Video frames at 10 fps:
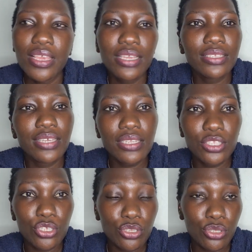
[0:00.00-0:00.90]
It
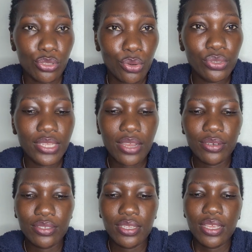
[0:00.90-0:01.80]
gets you so
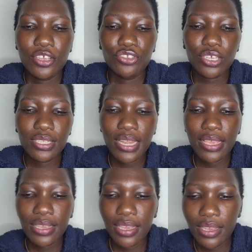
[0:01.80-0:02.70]
down, just
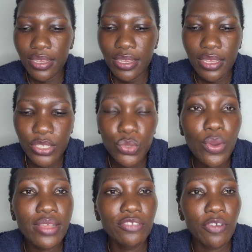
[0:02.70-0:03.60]
like it
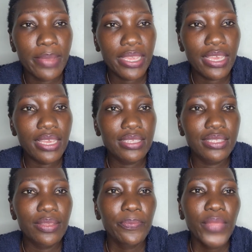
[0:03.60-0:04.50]
was for my
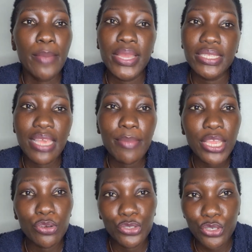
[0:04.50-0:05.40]
case. By the time
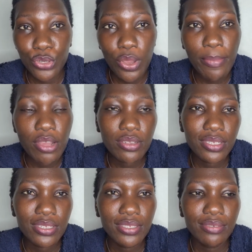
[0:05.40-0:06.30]
I got to know
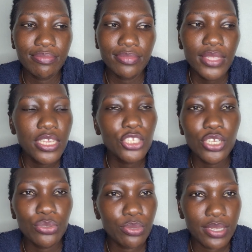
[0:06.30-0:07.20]
about it, it
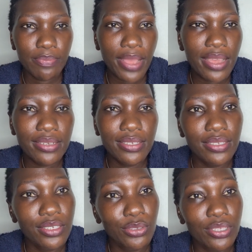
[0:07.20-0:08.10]
was really bad.
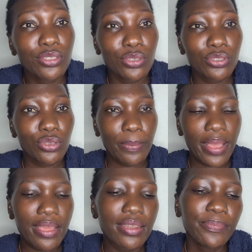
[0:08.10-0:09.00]
It was so
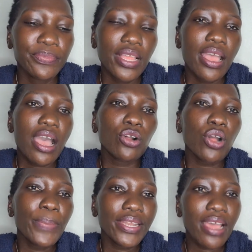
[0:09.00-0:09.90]
bad. I'll
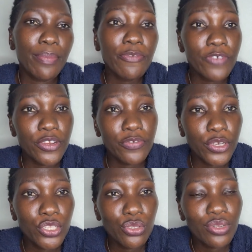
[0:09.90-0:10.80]
open up very,
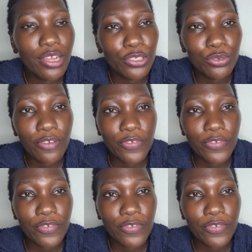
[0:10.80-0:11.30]
very soon. I'll do a